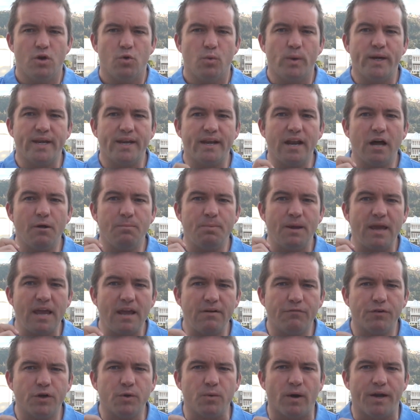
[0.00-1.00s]
We can help
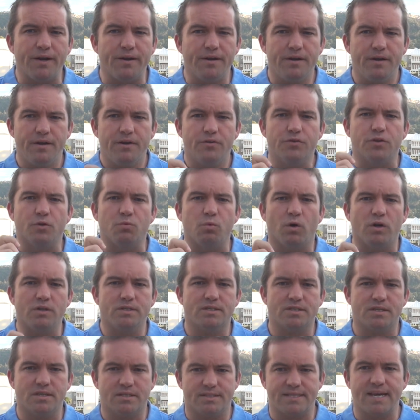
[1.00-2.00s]
everyone that
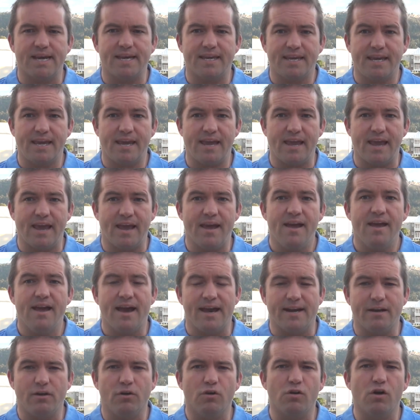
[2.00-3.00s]
wants to take care
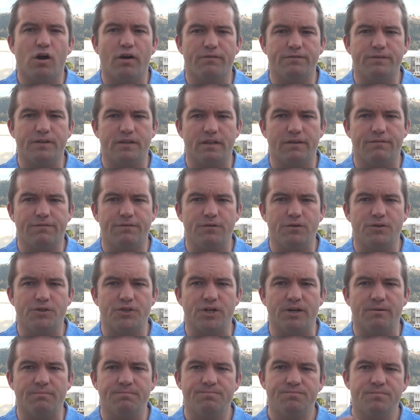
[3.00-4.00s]
and look after their
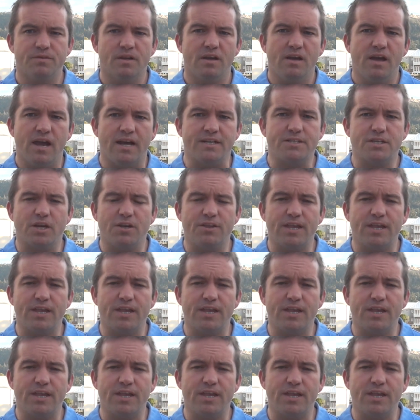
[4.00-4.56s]
future. And